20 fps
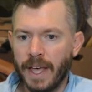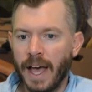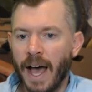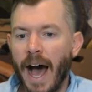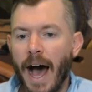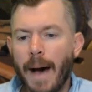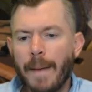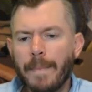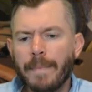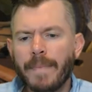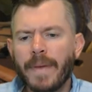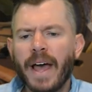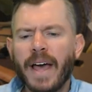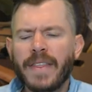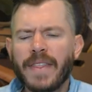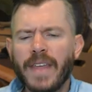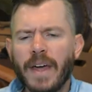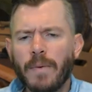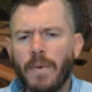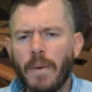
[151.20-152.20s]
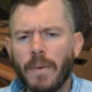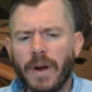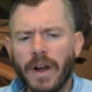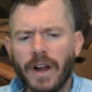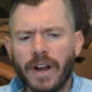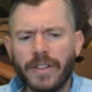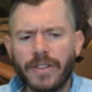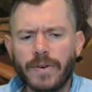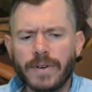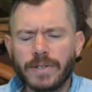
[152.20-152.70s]
Um, and then what we're
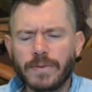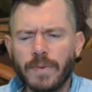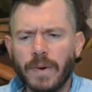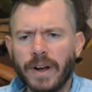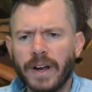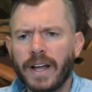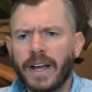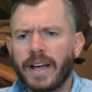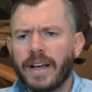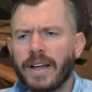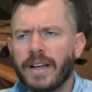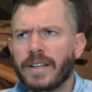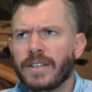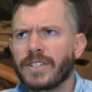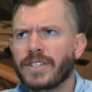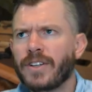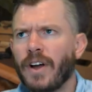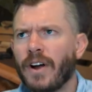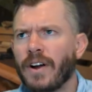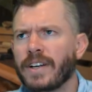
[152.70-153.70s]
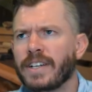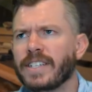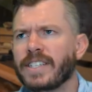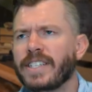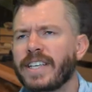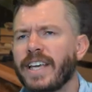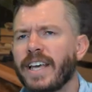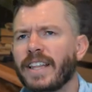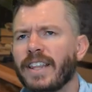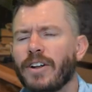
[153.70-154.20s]
going to do is we're going to start to
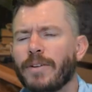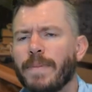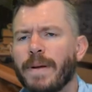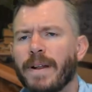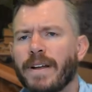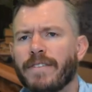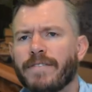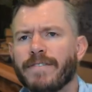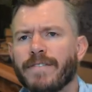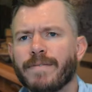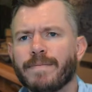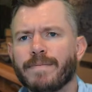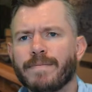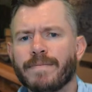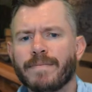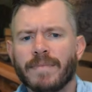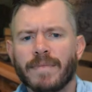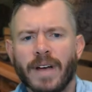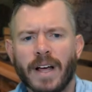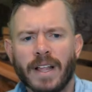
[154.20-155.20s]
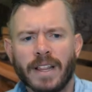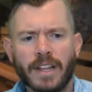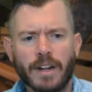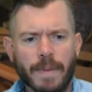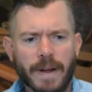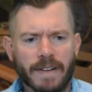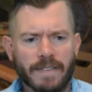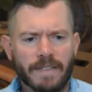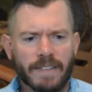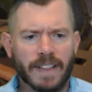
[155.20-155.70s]
see a little bit of a little
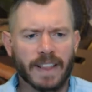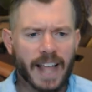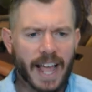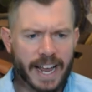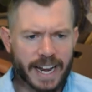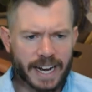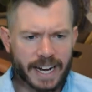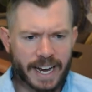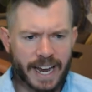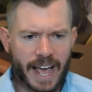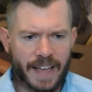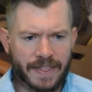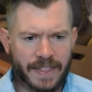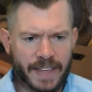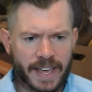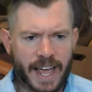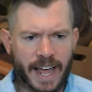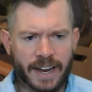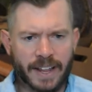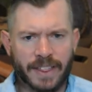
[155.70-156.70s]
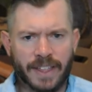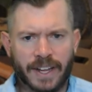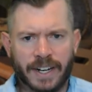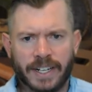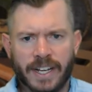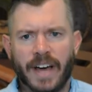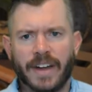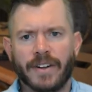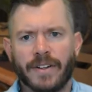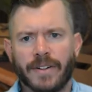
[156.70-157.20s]
bit of light at the end of the
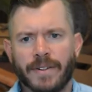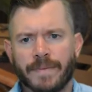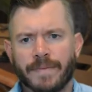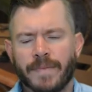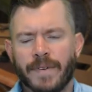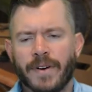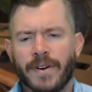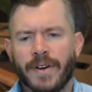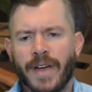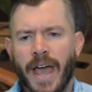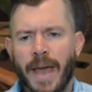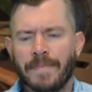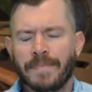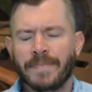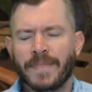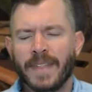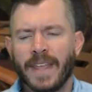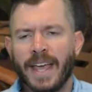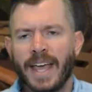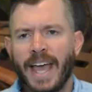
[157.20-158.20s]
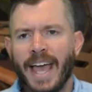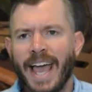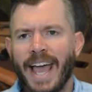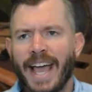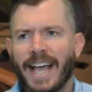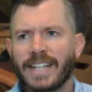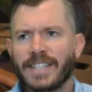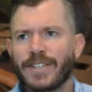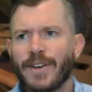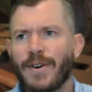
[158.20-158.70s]
tunnel. Okay.
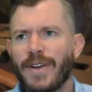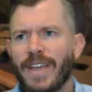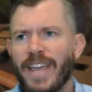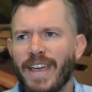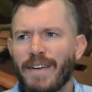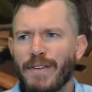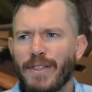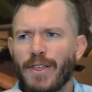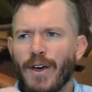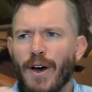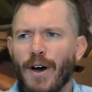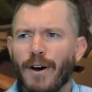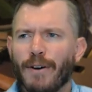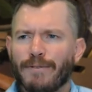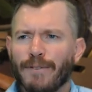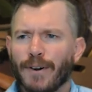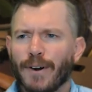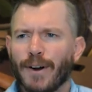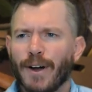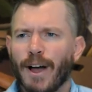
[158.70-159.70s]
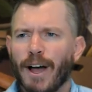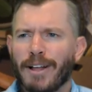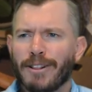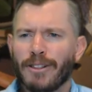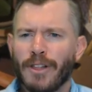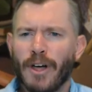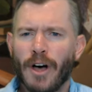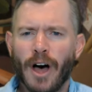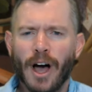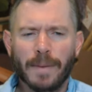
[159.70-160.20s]
And so even though for a
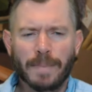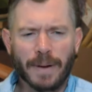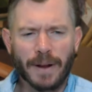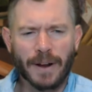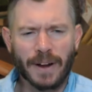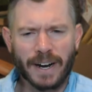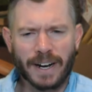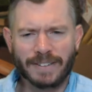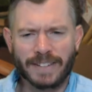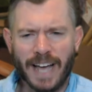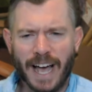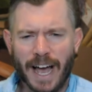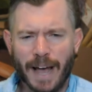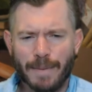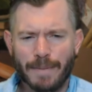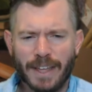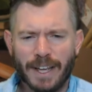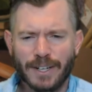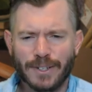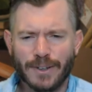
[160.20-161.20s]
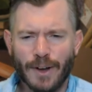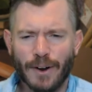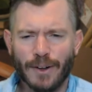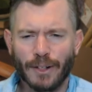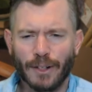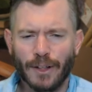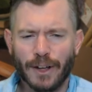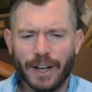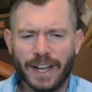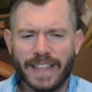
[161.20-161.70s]
long period of time things aren't
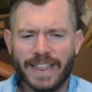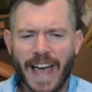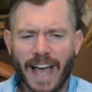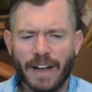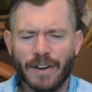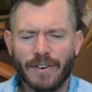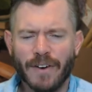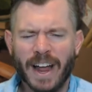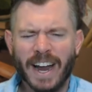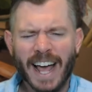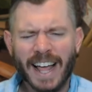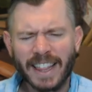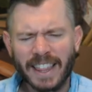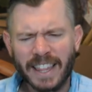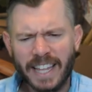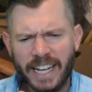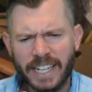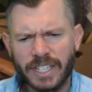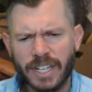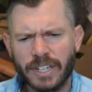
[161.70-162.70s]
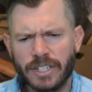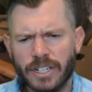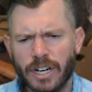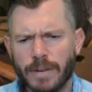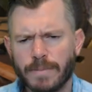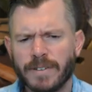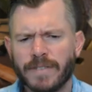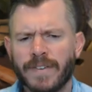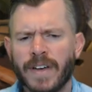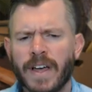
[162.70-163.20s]
looking that great, at least in
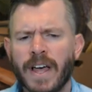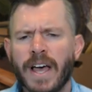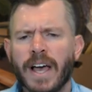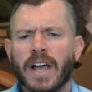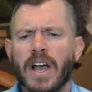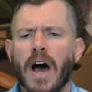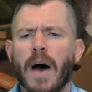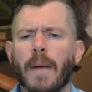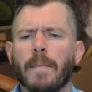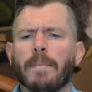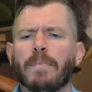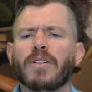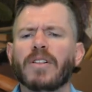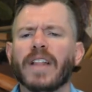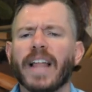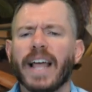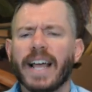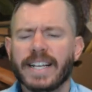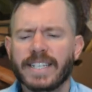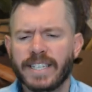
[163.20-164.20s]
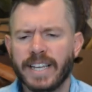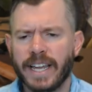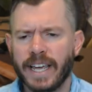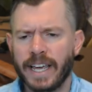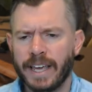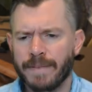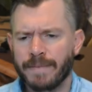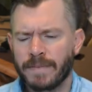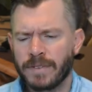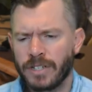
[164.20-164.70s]
terms of
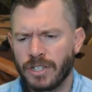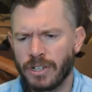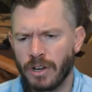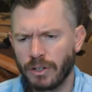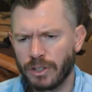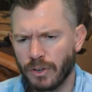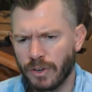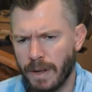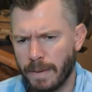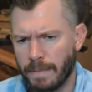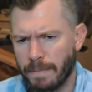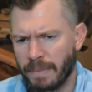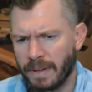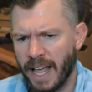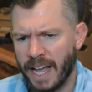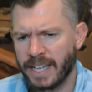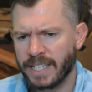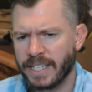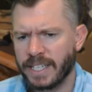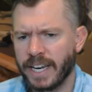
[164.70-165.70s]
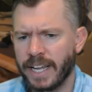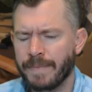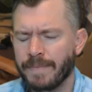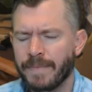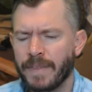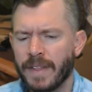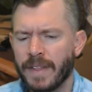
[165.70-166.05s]
complexity, social complexity,